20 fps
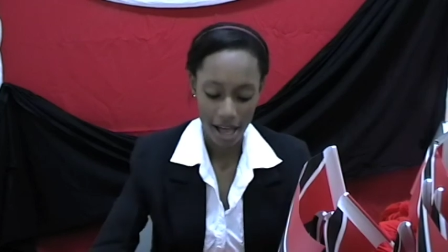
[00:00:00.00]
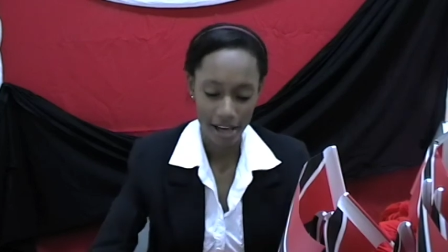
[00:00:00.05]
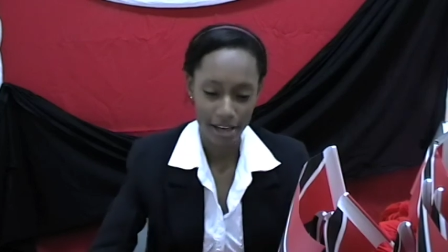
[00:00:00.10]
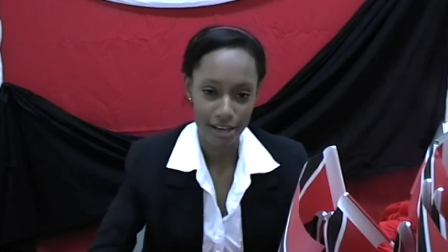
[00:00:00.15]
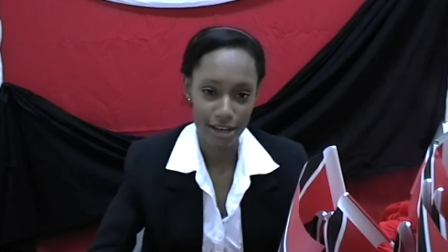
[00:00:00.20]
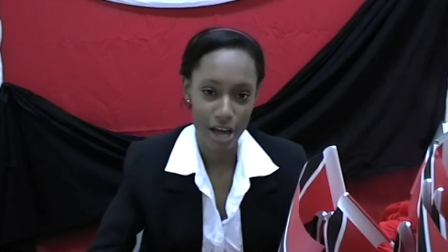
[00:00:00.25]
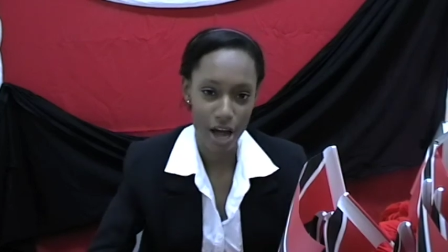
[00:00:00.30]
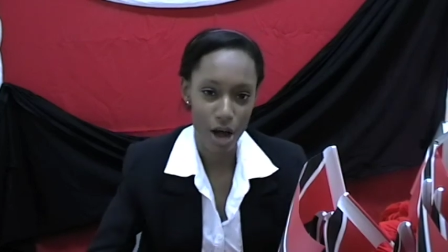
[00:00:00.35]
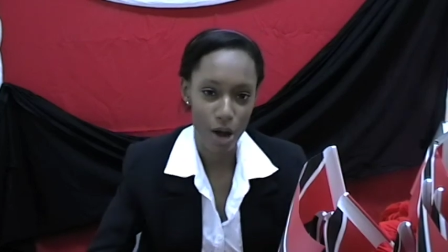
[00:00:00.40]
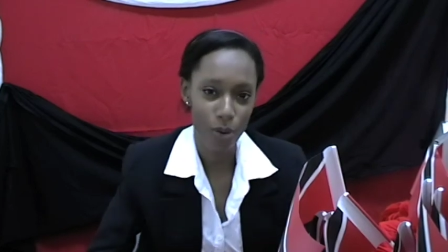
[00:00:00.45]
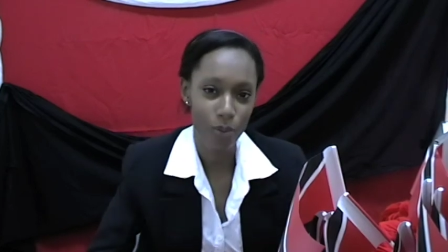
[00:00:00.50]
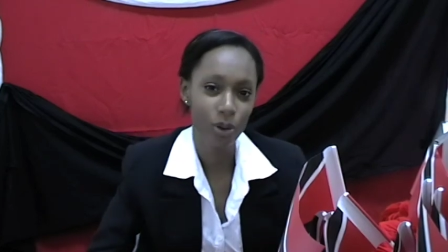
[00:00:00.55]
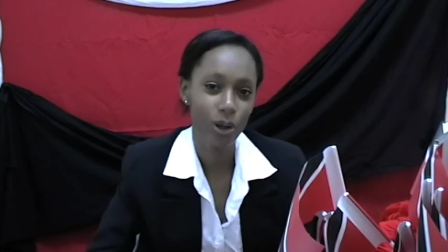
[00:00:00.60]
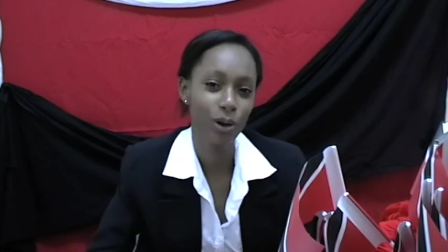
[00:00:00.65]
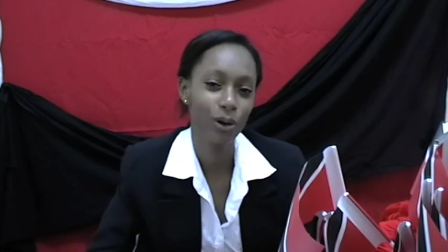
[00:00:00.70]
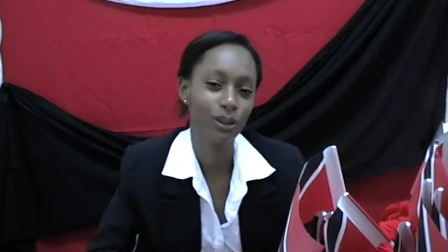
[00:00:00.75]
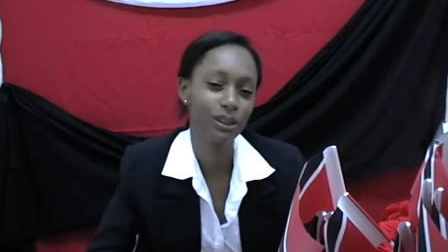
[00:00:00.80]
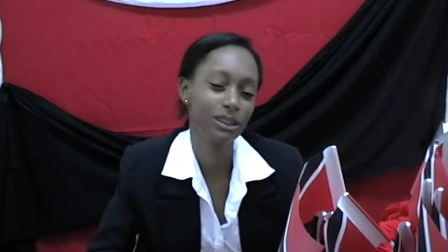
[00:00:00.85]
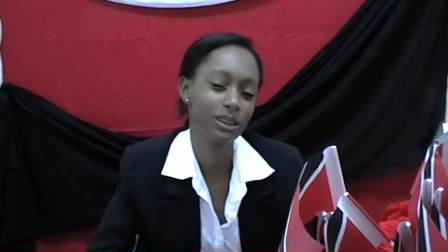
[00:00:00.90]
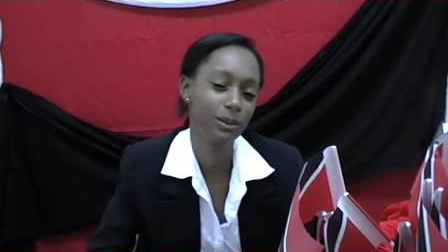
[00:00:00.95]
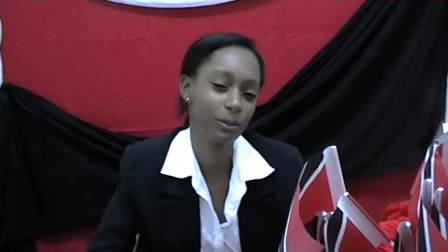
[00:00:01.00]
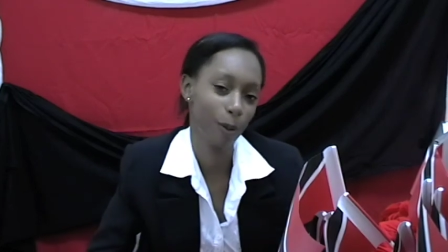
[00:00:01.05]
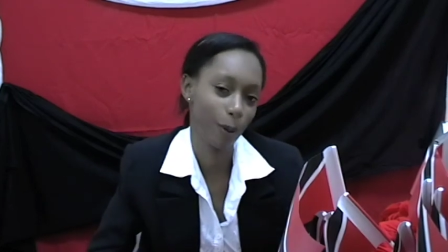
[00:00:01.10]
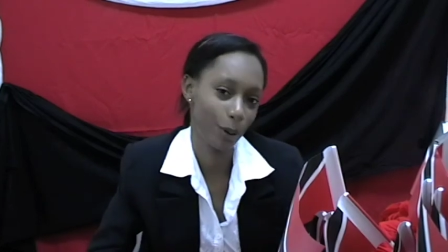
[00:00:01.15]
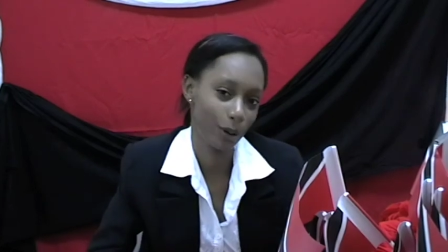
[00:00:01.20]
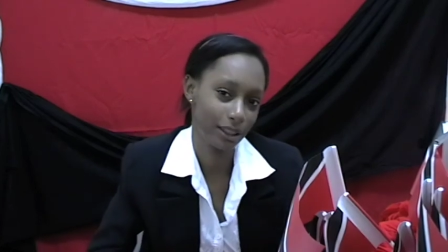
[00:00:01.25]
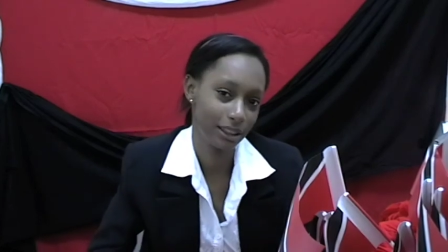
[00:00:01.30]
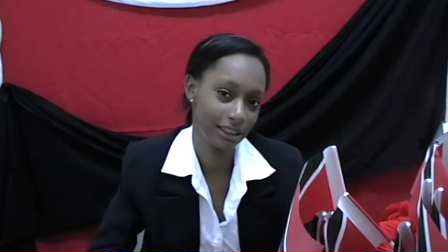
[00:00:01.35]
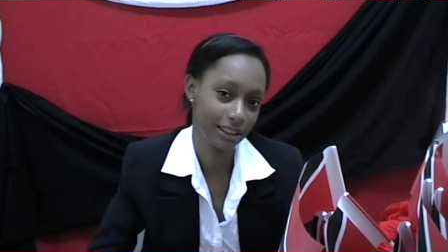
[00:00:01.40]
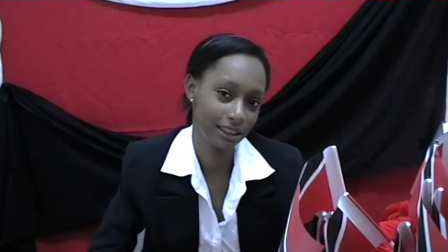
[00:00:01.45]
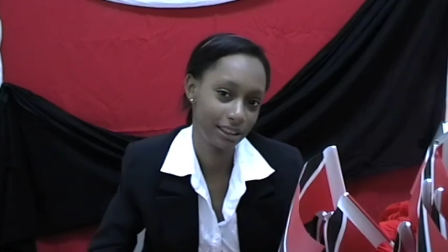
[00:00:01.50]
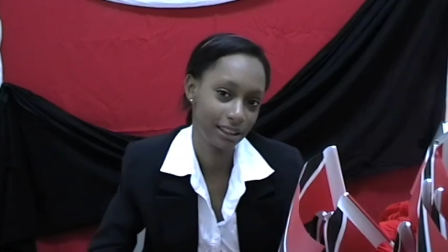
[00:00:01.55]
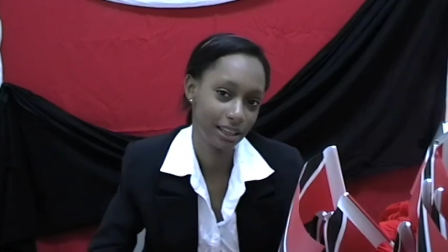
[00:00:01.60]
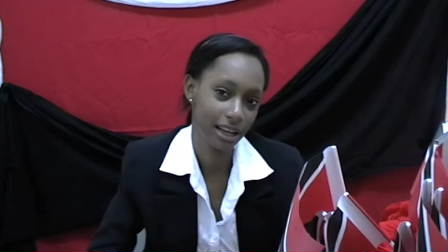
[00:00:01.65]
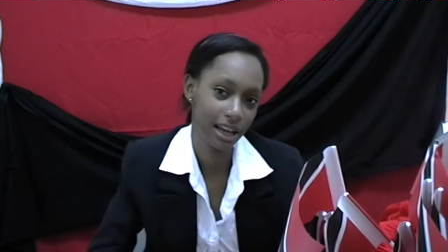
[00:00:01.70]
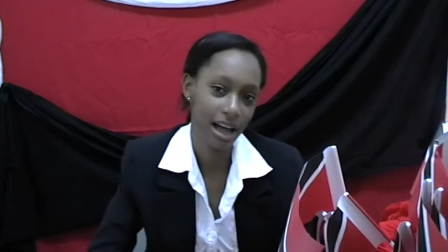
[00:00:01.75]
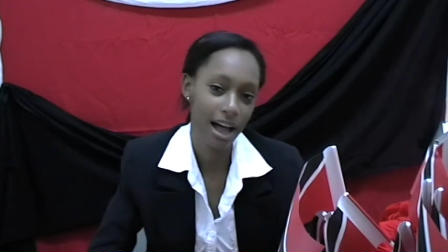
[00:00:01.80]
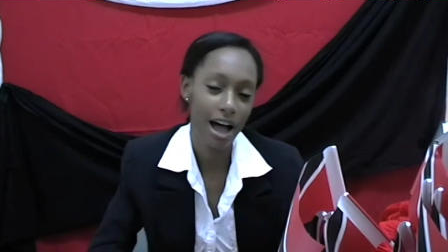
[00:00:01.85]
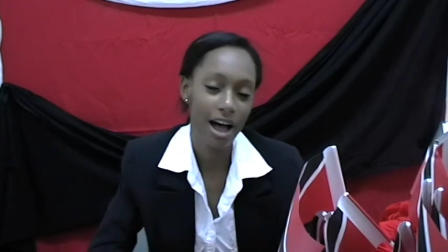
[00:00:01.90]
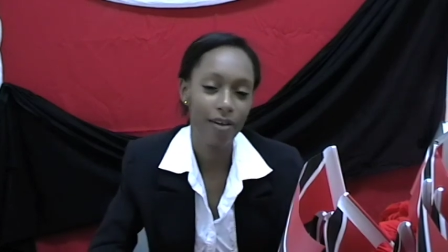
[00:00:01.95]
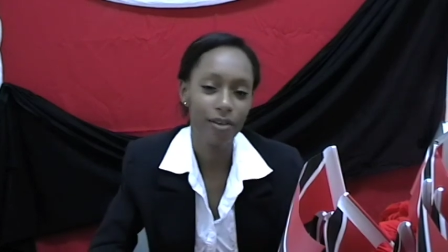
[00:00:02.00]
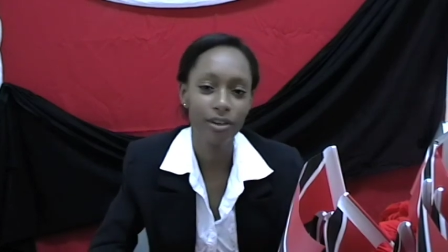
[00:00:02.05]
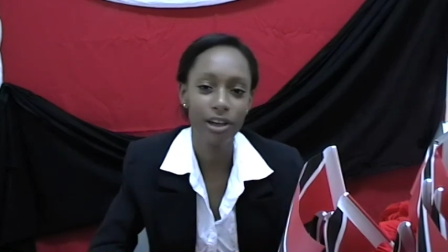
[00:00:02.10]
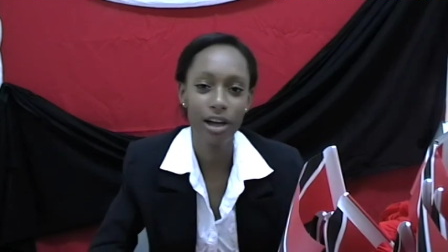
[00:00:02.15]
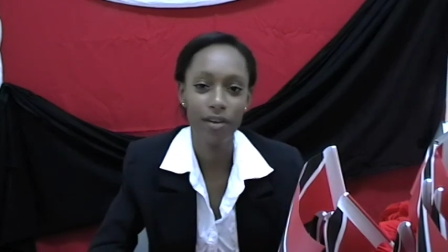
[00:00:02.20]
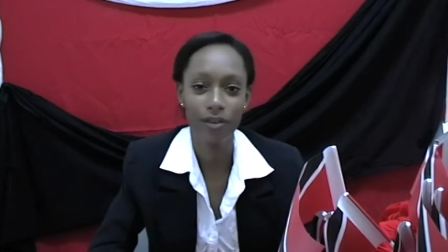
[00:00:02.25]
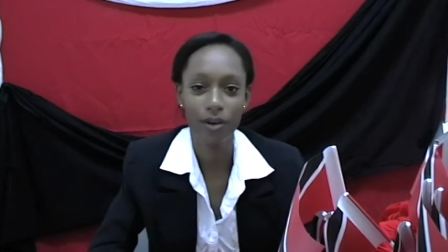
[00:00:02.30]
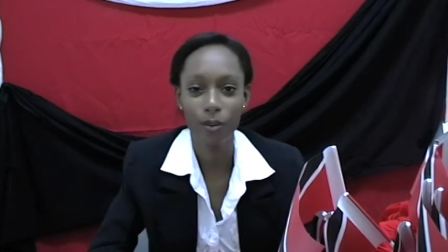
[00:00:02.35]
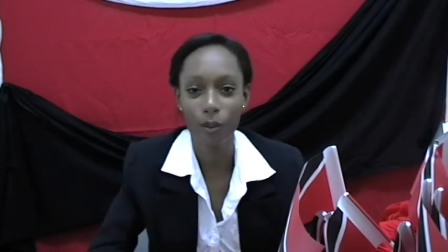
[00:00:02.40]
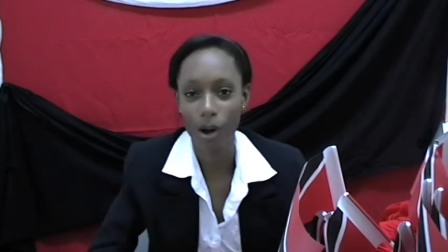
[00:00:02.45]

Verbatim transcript: Now we go to sports. Have you ever